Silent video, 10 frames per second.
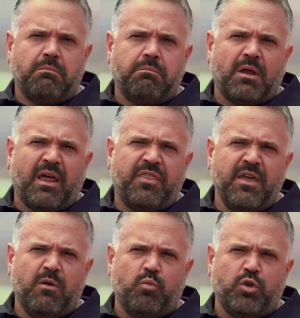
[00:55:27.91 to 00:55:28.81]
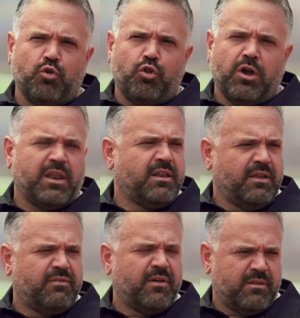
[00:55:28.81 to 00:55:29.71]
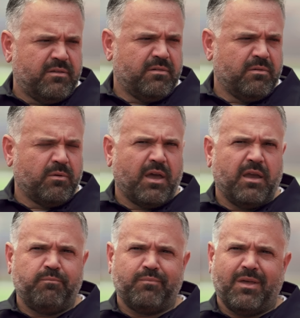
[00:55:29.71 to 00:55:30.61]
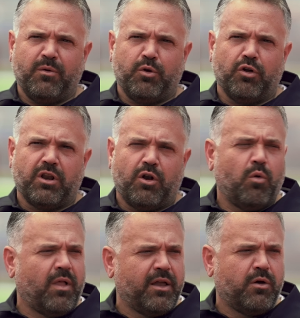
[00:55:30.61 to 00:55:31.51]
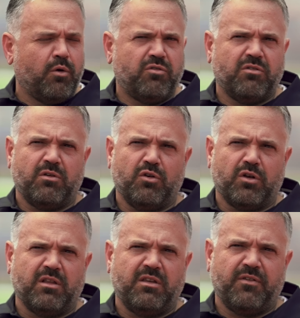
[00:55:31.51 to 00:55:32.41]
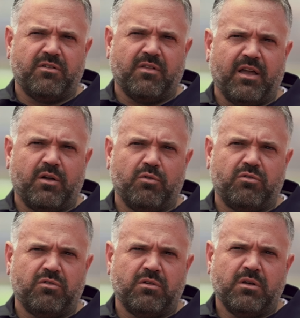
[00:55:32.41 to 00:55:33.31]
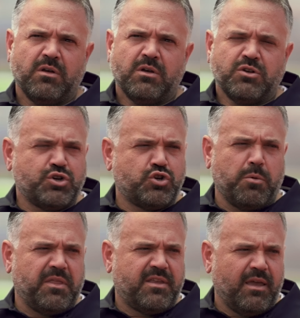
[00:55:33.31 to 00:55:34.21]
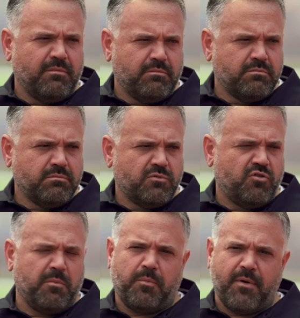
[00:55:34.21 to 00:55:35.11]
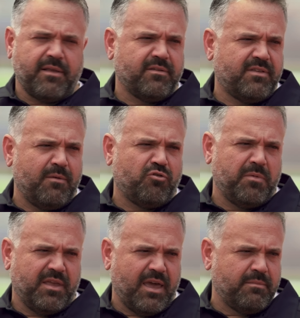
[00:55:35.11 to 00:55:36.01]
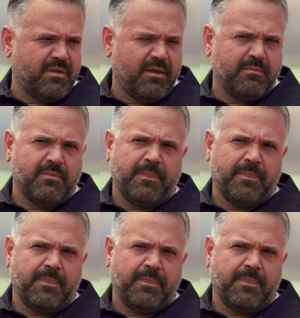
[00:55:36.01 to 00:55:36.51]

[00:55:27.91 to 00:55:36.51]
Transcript: but I think when you're looking at defense, okay, I think when you're looking at O-line coaches and you're looking at defensive line coaches, just show me the tape. Show me the practice tape. Show me the game tape.